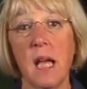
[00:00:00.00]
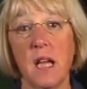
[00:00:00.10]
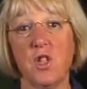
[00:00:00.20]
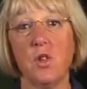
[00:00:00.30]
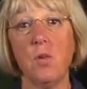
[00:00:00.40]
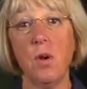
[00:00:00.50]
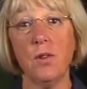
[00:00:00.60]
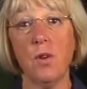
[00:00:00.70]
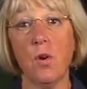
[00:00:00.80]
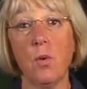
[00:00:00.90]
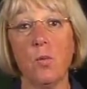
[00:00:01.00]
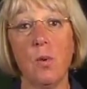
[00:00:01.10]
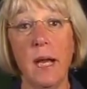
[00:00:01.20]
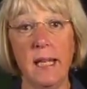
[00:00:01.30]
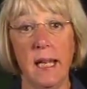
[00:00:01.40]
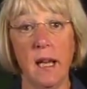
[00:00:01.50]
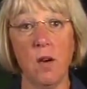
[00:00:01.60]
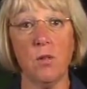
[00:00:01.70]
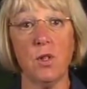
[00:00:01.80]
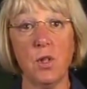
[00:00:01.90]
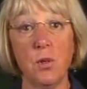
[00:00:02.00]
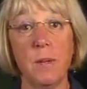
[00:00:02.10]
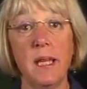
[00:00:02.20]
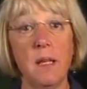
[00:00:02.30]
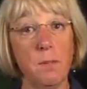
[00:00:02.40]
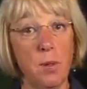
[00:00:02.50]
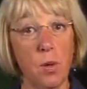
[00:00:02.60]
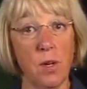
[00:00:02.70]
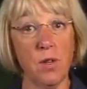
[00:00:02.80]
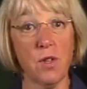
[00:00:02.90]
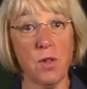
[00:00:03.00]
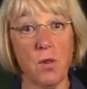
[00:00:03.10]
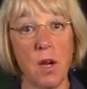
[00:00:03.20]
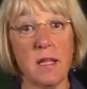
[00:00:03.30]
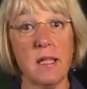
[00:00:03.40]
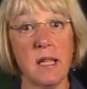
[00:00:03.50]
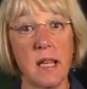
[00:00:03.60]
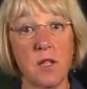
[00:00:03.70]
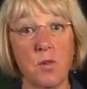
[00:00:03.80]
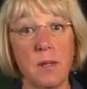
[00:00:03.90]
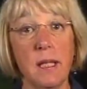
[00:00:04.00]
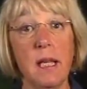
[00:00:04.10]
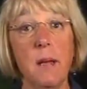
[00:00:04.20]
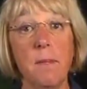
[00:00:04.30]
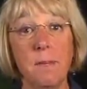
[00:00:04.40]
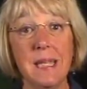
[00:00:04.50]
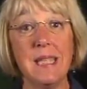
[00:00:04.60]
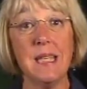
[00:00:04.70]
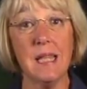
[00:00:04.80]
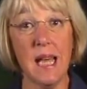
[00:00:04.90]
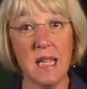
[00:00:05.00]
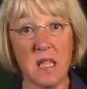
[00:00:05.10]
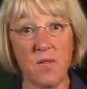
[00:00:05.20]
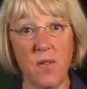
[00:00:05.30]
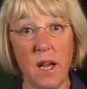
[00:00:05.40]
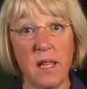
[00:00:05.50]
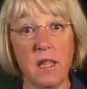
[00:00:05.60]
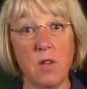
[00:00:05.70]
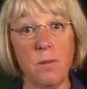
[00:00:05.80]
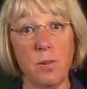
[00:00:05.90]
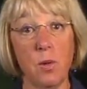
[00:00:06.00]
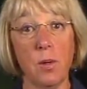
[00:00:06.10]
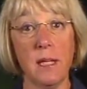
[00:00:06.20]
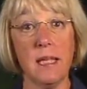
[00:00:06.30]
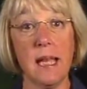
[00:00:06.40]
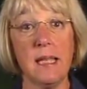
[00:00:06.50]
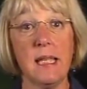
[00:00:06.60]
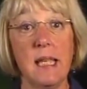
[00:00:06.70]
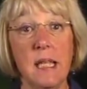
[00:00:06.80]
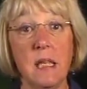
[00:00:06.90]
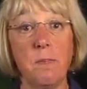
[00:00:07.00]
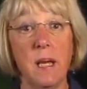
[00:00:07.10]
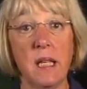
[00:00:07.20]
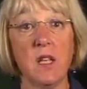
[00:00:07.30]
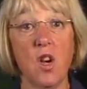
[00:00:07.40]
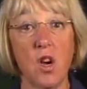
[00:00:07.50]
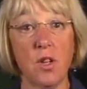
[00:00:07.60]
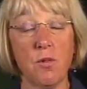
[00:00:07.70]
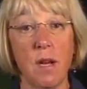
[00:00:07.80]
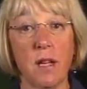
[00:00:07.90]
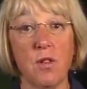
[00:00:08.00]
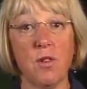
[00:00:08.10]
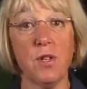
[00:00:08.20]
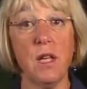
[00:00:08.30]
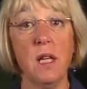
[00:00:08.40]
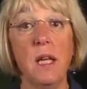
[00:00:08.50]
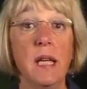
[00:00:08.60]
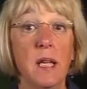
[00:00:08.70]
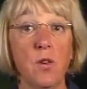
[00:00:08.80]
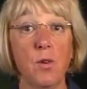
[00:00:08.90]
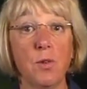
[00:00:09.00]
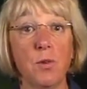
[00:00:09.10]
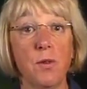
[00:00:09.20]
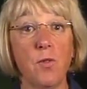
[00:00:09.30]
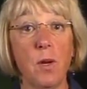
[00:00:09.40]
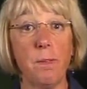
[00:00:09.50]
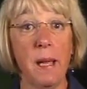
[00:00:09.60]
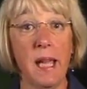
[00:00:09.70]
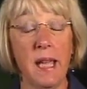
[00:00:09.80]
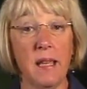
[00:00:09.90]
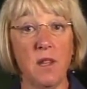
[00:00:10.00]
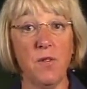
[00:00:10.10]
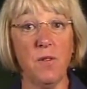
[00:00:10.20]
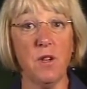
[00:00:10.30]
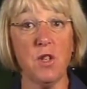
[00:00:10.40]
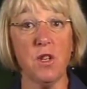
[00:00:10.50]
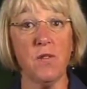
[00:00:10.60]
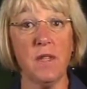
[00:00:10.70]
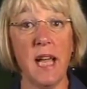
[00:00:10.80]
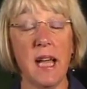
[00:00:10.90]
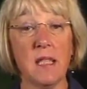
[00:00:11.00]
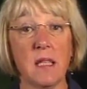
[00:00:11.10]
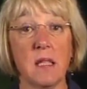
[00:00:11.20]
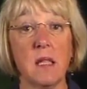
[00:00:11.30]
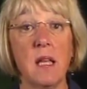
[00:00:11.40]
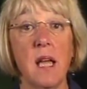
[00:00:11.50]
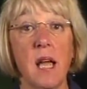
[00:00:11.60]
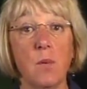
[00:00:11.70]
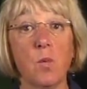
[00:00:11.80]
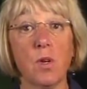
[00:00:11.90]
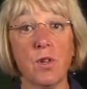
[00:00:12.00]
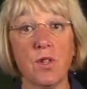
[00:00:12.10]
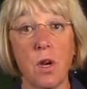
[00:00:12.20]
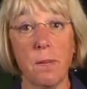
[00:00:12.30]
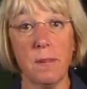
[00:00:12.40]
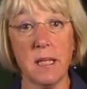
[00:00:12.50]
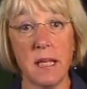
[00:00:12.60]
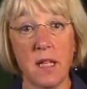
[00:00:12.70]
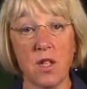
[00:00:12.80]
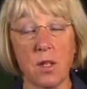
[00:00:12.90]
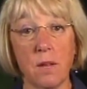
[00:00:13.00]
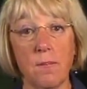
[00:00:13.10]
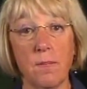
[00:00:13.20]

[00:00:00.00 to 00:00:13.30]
As you all know, right now, too many employers across the country misclassify their employees as independent contractors in order to avoid paying their fair share of taxes and workers' compensation.